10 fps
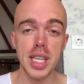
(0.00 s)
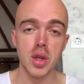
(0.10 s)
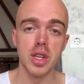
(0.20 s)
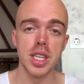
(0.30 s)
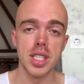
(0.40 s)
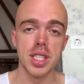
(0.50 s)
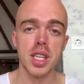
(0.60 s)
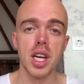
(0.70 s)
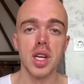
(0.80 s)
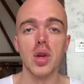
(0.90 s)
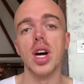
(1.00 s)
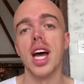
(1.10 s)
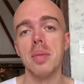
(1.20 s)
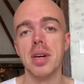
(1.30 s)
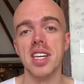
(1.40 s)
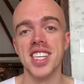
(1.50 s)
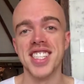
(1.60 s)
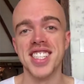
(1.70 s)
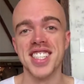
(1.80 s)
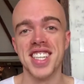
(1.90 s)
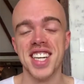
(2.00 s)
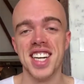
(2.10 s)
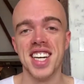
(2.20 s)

increase your happiness.